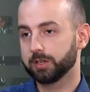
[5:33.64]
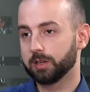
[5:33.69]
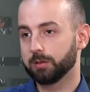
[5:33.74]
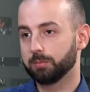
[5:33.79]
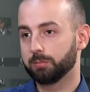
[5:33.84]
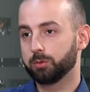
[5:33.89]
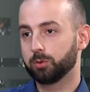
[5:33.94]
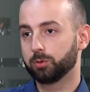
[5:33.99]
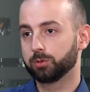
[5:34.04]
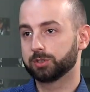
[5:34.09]
the
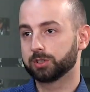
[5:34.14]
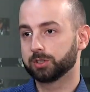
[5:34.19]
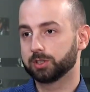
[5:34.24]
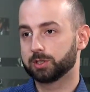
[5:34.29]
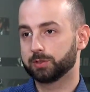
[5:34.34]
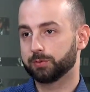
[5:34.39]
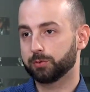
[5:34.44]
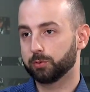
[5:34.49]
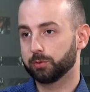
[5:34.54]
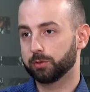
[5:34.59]

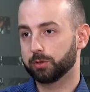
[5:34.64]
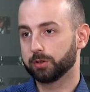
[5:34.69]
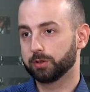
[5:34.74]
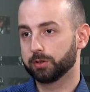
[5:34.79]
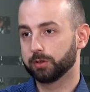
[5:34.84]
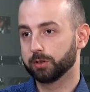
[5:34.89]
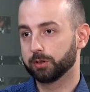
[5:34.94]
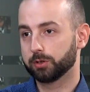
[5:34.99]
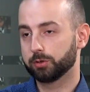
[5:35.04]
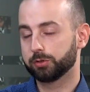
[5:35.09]
importance for
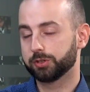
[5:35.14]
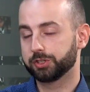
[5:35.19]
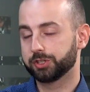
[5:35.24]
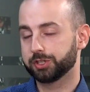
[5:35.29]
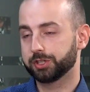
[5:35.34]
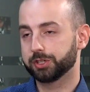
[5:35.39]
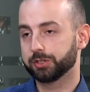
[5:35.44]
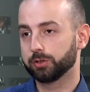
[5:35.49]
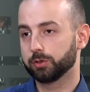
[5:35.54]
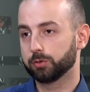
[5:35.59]
the
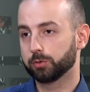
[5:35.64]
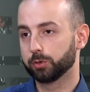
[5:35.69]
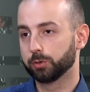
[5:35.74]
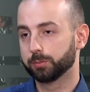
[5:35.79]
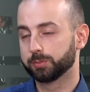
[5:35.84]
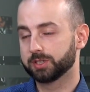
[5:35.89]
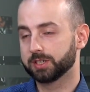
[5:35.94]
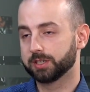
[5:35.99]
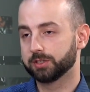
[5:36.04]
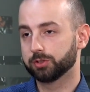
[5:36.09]
Christian
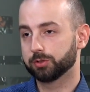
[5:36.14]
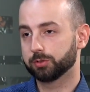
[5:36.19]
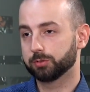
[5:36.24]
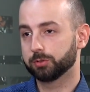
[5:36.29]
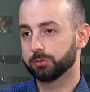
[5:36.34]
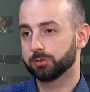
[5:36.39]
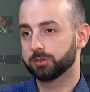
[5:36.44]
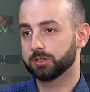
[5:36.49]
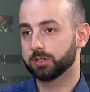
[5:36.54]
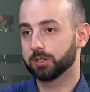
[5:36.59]
groups in
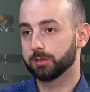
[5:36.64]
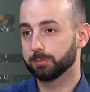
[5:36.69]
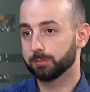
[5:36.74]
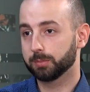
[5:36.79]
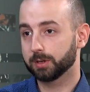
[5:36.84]
Jerusalem,